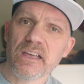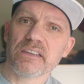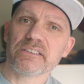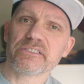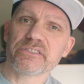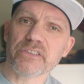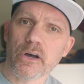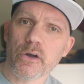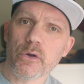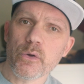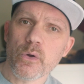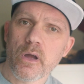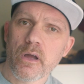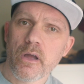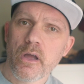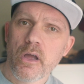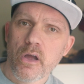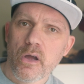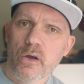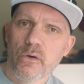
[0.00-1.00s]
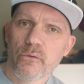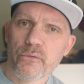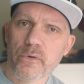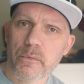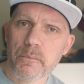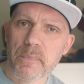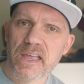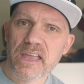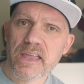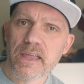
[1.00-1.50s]
So for
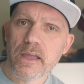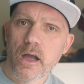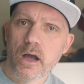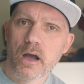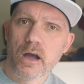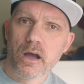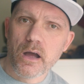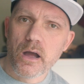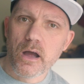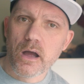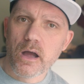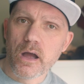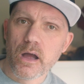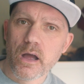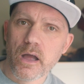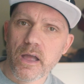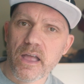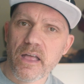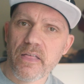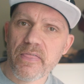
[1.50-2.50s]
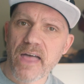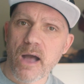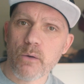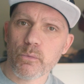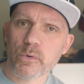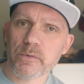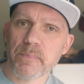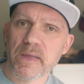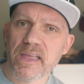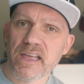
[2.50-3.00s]
me, that
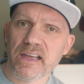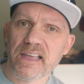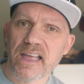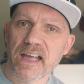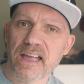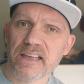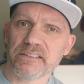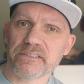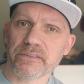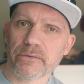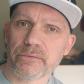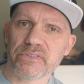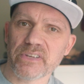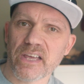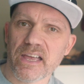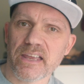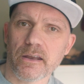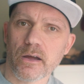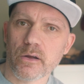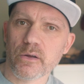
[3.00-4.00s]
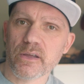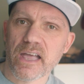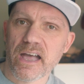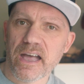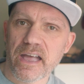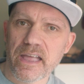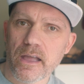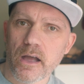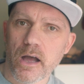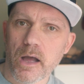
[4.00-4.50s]
would be a case of saying,
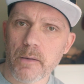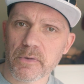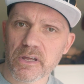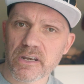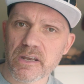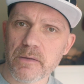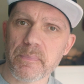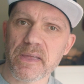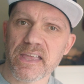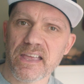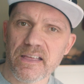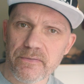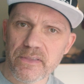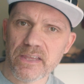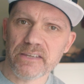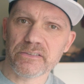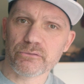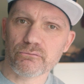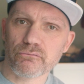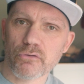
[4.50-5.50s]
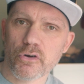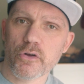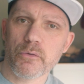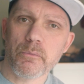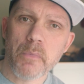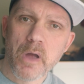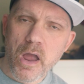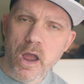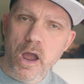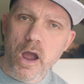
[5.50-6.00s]
okay, I'm going to be in this
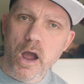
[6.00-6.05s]
room,